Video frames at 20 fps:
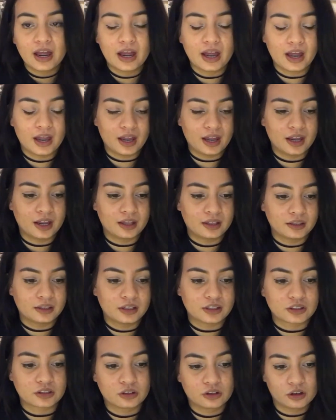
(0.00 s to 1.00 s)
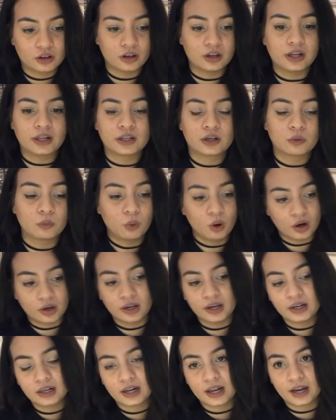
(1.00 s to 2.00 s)
and this girl, and they're
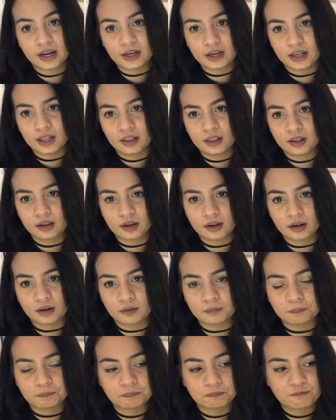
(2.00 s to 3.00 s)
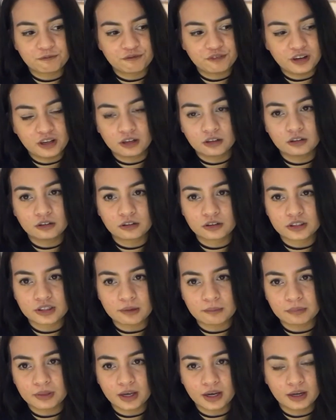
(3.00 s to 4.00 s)
walking like in the field or
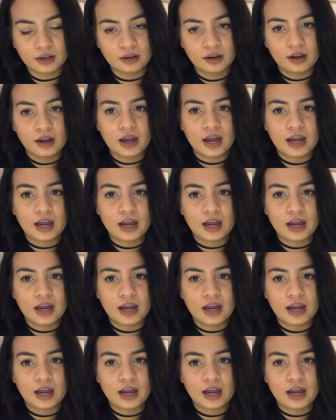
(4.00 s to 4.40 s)
something,